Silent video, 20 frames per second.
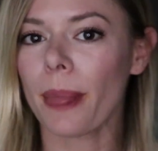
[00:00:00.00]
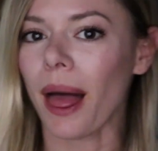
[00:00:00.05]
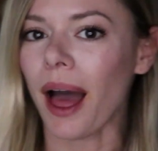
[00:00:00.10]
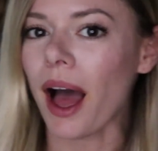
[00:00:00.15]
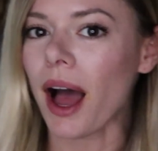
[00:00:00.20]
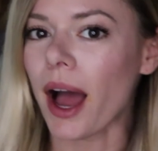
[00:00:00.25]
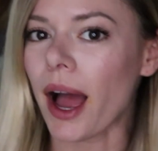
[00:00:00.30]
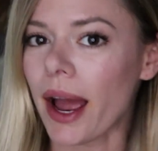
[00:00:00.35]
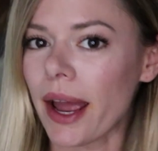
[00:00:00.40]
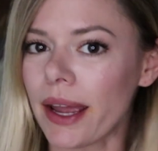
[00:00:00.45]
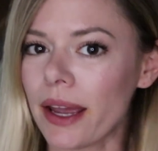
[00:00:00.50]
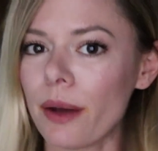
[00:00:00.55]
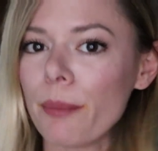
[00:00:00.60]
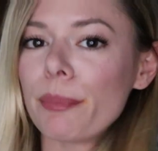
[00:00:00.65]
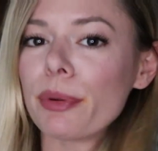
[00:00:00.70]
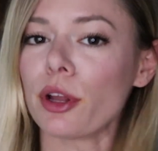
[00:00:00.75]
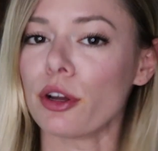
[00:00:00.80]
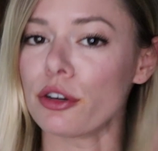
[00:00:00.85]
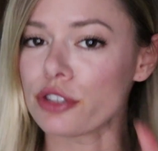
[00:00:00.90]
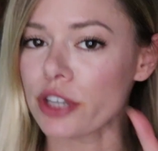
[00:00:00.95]
I
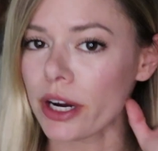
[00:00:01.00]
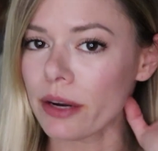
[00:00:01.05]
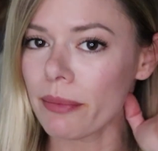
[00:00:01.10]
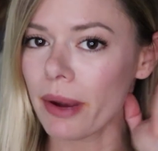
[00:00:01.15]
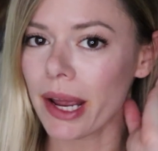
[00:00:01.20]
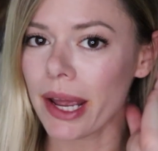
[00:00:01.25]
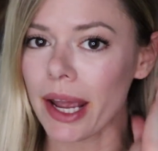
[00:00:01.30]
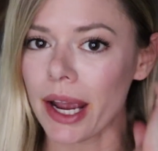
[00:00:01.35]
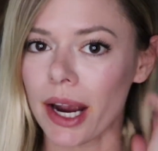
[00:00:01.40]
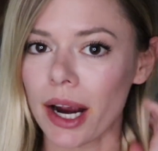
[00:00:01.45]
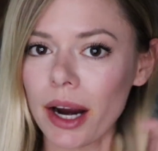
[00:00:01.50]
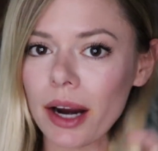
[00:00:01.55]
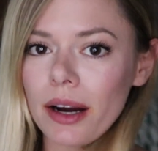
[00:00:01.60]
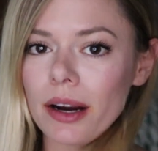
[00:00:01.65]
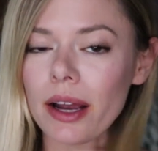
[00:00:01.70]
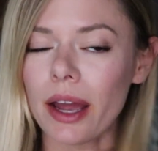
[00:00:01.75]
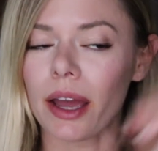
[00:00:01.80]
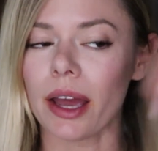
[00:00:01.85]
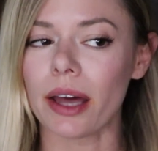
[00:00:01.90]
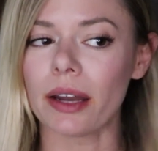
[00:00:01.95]
blow dried my
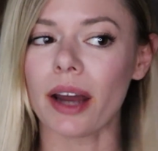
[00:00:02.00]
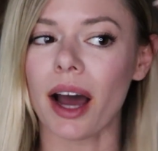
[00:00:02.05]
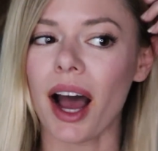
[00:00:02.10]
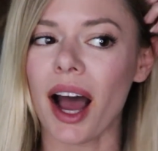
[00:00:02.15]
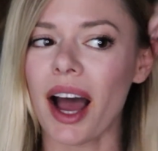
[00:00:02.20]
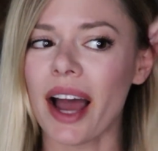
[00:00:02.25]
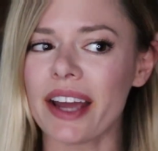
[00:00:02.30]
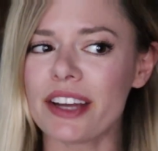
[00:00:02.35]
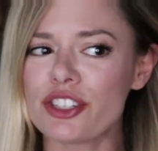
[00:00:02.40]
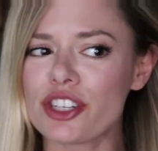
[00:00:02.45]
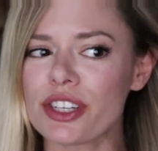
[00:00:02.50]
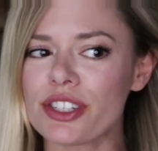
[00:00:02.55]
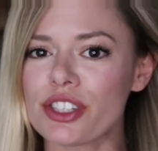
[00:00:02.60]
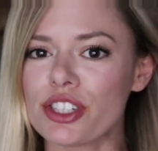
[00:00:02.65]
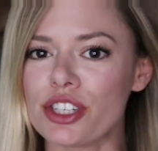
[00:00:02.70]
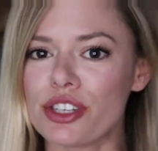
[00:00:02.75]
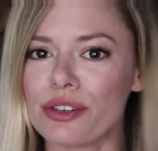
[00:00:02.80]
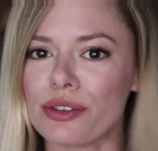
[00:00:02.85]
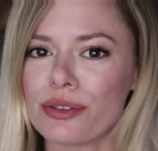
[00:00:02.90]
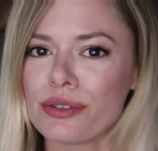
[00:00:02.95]
hair and I
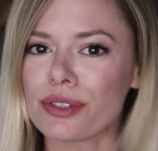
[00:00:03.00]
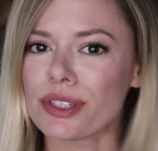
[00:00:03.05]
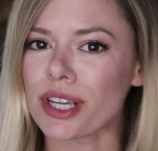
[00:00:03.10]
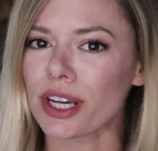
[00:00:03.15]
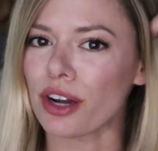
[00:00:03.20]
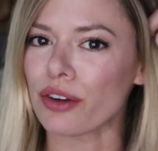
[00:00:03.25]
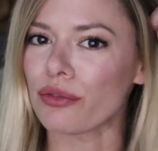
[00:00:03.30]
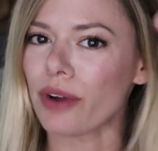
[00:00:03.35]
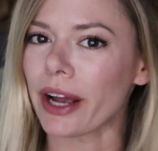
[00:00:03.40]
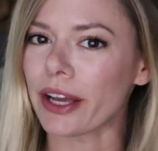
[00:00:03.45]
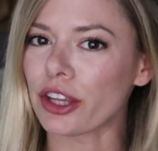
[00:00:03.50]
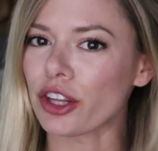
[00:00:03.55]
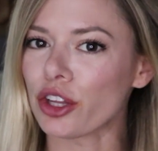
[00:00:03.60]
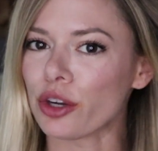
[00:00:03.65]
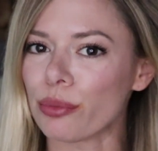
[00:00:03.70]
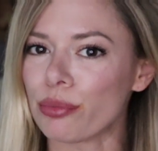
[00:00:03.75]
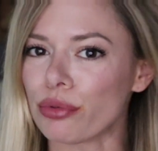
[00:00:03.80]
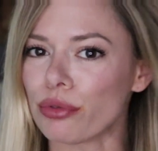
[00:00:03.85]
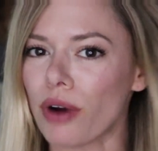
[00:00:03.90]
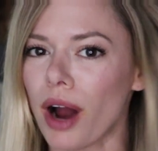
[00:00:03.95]
just use like a
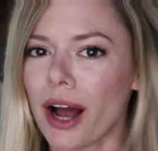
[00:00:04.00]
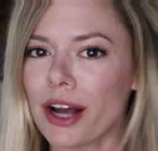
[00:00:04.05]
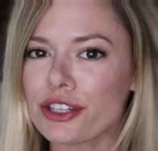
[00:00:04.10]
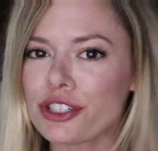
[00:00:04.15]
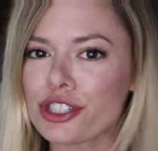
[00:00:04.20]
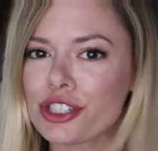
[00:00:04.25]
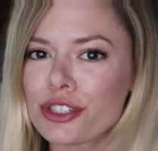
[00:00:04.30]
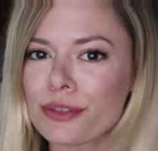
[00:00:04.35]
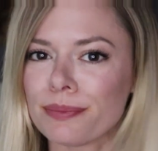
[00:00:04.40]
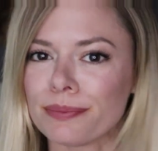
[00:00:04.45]
regular brush